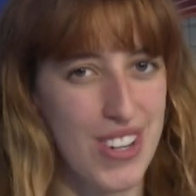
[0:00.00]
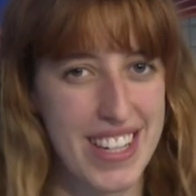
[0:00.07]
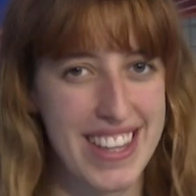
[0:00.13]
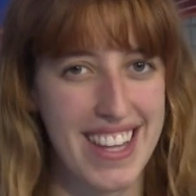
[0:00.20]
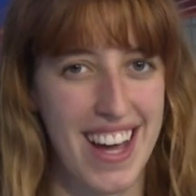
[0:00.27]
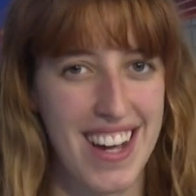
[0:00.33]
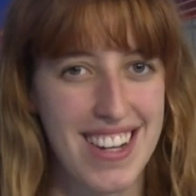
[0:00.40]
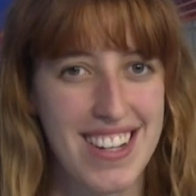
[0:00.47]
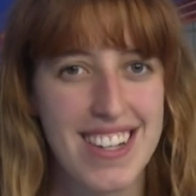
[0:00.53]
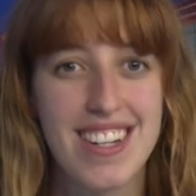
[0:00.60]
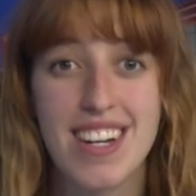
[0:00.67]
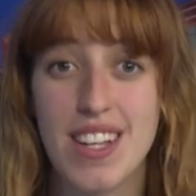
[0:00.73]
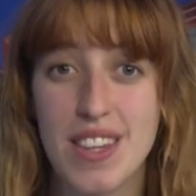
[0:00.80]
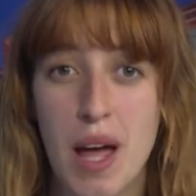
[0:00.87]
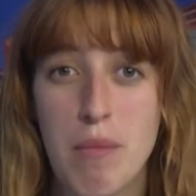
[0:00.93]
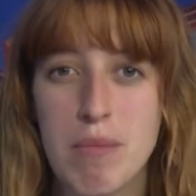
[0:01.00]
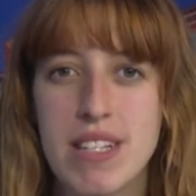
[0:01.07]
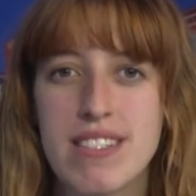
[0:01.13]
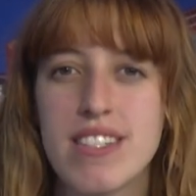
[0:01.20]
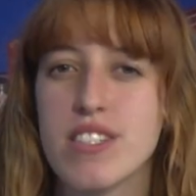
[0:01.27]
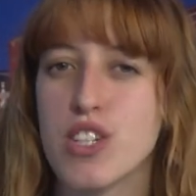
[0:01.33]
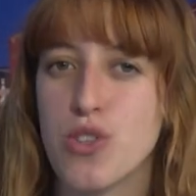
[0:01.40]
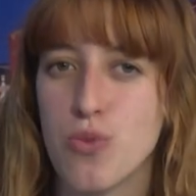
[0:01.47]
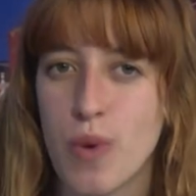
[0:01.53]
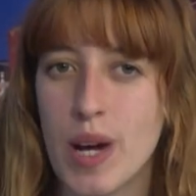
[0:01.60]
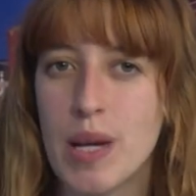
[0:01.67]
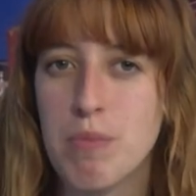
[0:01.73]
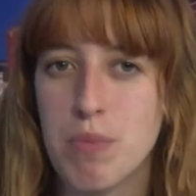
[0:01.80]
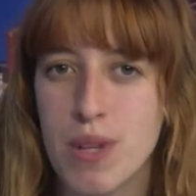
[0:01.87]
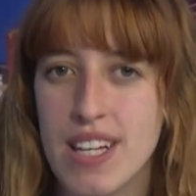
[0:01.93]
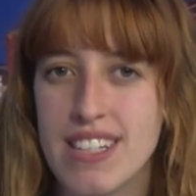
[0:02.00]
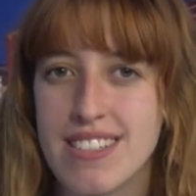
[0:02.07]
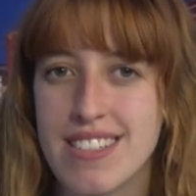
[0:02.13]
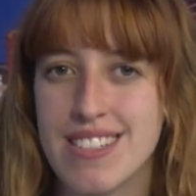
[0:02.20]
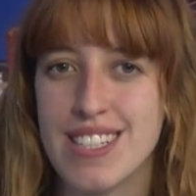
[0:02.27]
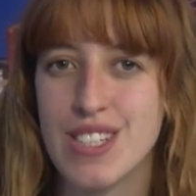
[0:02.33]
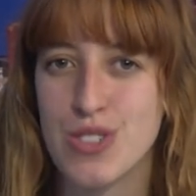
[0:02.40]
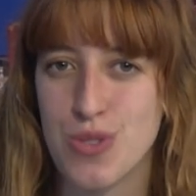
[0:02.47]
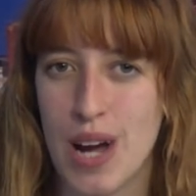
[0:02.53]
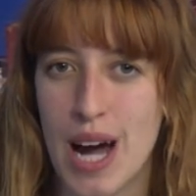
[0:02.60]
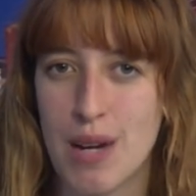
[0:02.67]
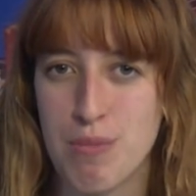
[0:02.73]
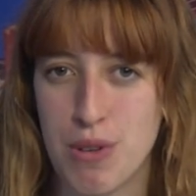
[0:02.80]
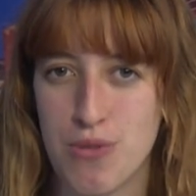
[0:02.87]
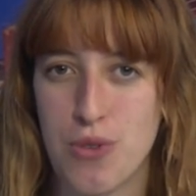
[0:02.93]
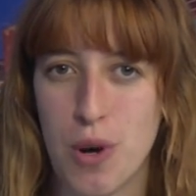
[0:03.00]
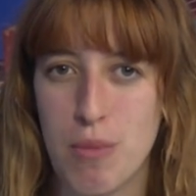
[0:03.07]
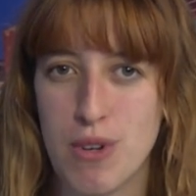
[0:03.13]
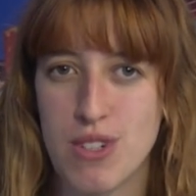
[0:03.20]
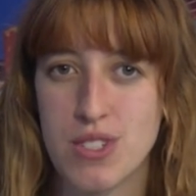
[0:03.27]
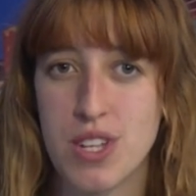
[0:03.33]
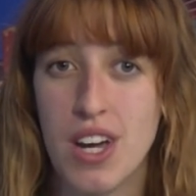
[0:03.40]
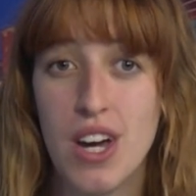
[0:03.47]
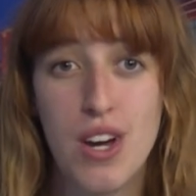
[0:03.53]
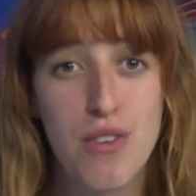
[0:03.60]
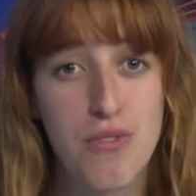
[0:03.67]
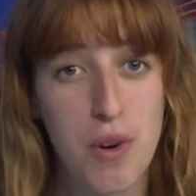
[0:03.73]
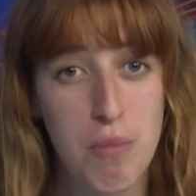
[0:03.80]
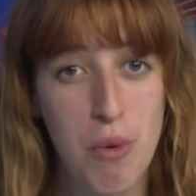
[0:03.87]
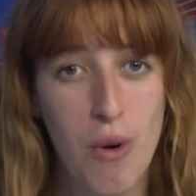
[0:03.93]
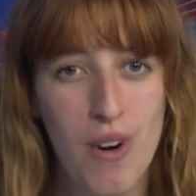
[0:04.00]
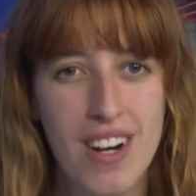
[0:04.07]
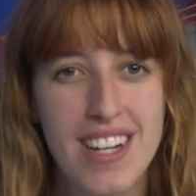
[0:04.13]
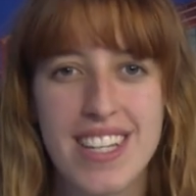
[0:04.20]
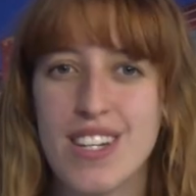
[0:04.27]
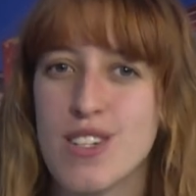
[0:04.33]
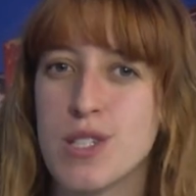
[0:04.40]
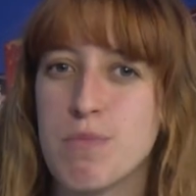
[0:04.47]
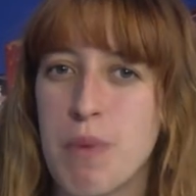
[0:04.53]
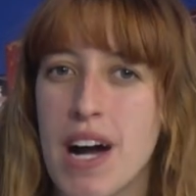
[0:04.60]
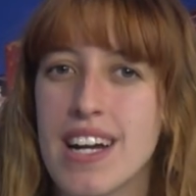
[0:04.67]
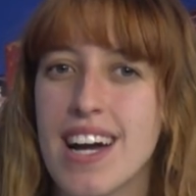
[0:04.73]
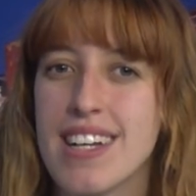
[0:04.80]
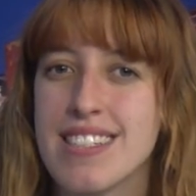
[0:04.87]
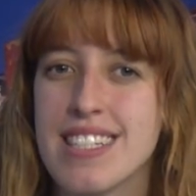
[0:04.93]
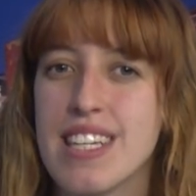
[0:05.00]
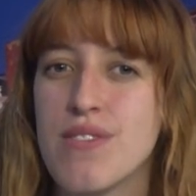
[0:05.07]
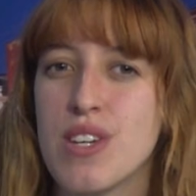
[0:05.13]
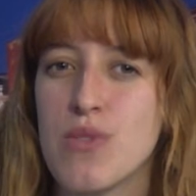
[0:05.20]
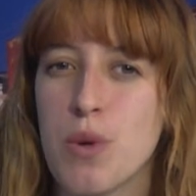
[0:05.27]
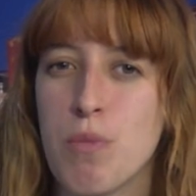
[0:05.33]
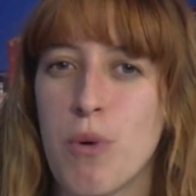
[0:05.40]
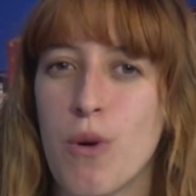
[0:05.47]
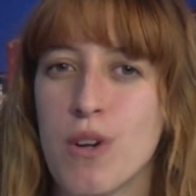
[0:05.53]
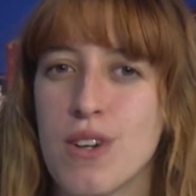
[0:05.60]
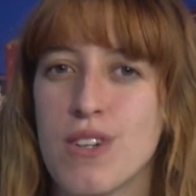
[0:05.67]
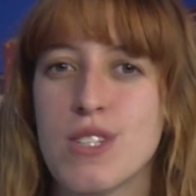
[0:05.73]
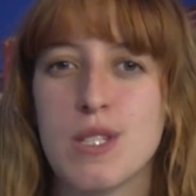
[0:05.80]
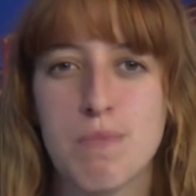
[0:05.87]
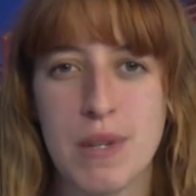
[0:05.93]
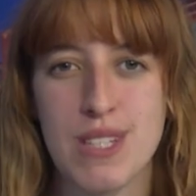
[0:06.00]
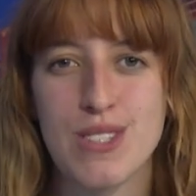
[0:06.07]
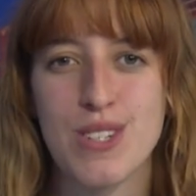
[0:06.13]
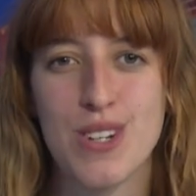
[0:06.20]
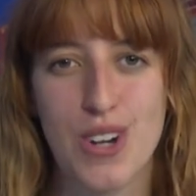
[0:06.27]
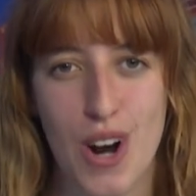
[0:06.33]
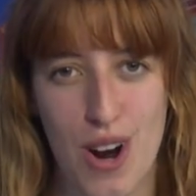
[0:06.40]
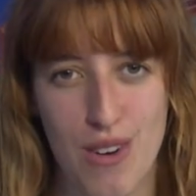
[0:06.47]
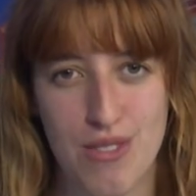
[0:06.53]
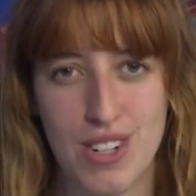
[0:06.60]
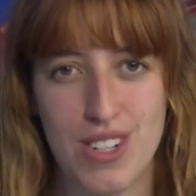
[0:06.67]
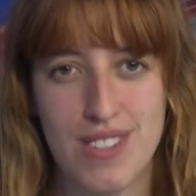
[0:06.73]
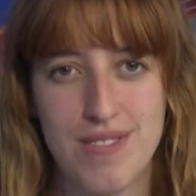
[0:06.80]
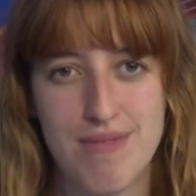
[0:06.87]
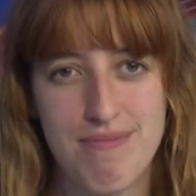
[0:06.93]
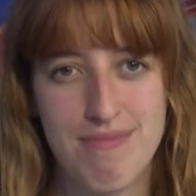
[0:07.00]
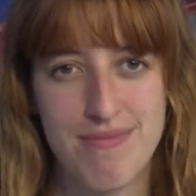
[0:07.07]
you're in luck. Columbus is a great place to see drag performers. For more, here's Buckeye T V reporter Spencer Carver.